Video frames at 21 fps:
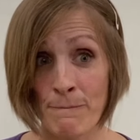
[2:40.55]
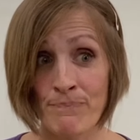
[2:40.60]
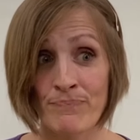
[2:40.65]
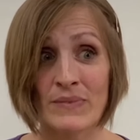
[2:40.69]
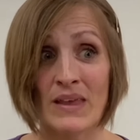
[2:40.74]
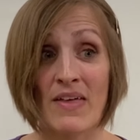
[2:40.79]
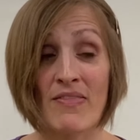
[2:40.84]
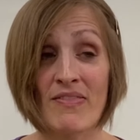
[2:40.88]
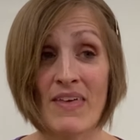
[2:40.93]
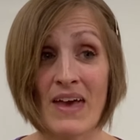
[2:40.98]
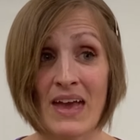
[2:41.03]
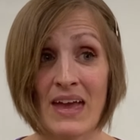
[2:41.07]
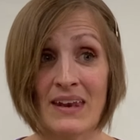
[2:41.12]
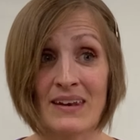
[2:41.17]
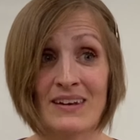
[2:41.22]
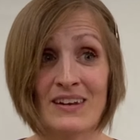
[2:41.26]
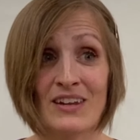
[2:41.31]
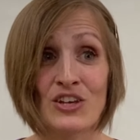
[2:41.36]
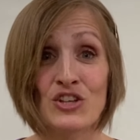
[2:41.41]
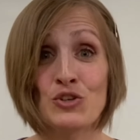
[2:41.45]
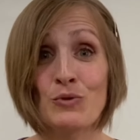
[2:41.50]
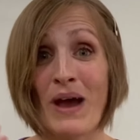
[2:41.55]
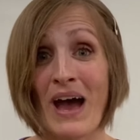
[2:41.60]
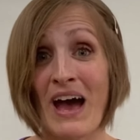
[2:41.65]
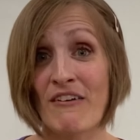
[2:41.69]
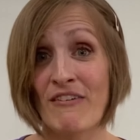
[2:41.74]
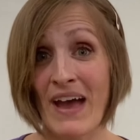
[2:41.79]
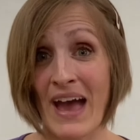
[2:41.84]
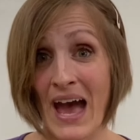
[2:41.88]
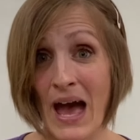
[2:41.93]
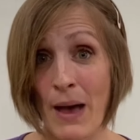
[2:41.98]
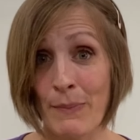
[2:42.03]
and then you have
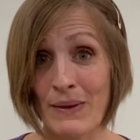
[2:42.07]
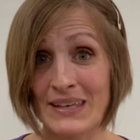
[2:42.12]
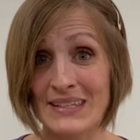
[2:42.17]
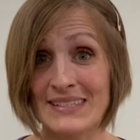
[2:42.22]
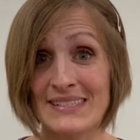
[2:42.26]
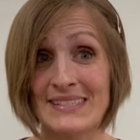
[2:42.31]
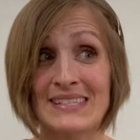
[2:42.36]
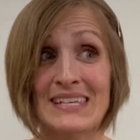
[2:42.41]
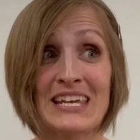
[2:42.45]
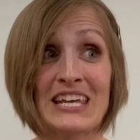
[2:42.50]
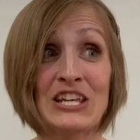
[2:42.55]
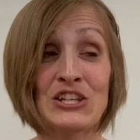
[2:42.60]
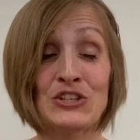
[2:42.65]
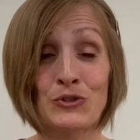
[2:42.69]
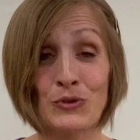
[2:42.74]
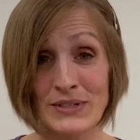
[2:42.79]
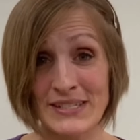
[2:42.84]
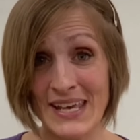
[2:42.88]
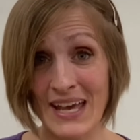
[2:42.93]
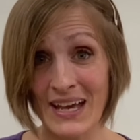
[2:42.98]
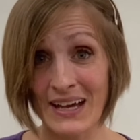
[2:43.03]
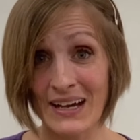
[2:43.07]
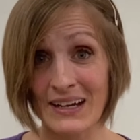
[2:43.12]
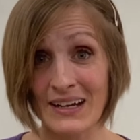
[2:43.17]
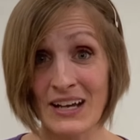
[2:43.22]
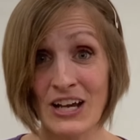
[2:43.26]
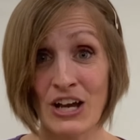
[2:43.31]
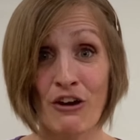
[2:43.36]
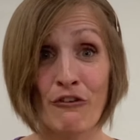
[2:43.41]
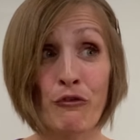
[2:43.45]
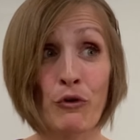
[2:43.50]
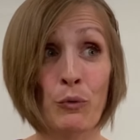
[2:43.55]
habits in your tongue
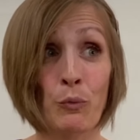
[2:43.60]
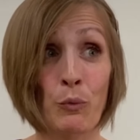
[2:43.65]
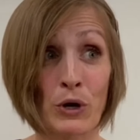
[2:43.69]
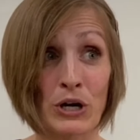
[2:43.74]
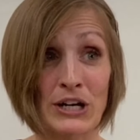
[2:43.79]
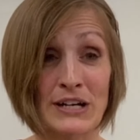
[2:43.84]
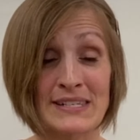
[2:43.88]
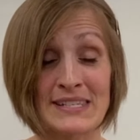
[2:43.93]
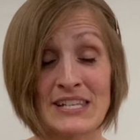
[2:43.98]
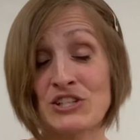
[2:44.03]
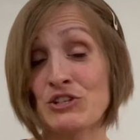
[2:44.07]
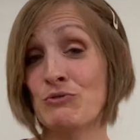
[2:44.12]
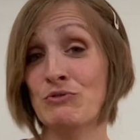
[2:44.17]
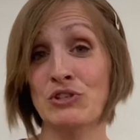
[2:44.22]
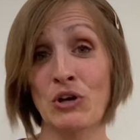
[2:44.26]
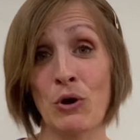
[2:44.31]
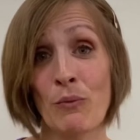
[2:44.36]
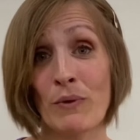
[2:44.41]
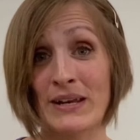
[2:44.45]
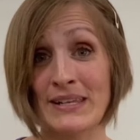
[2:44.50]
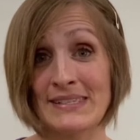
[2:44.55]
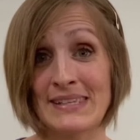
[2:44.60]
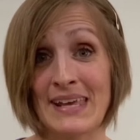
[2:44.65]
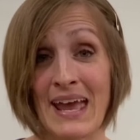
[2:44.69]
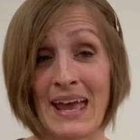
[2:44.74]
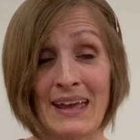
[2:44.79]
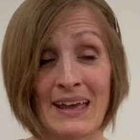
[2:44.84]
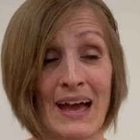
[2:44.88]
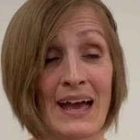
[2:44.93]
for words that you don't want to say.